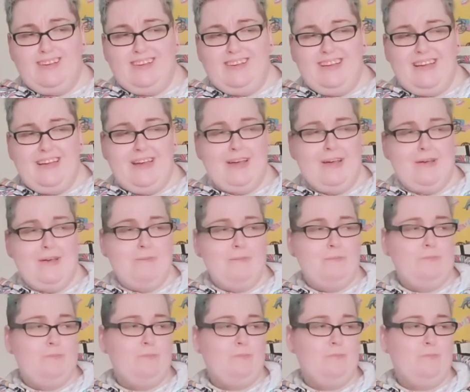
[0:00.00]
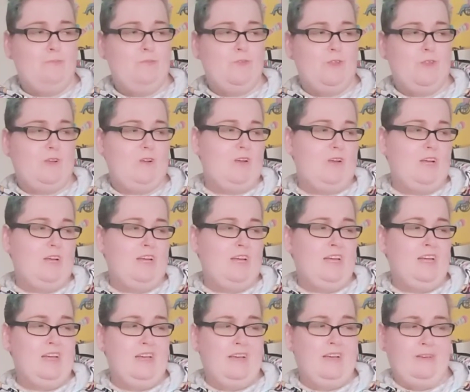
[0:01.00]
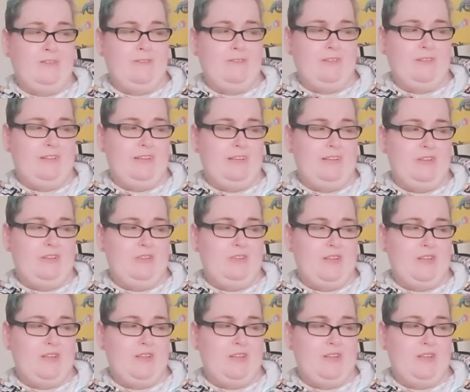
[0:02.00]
even eating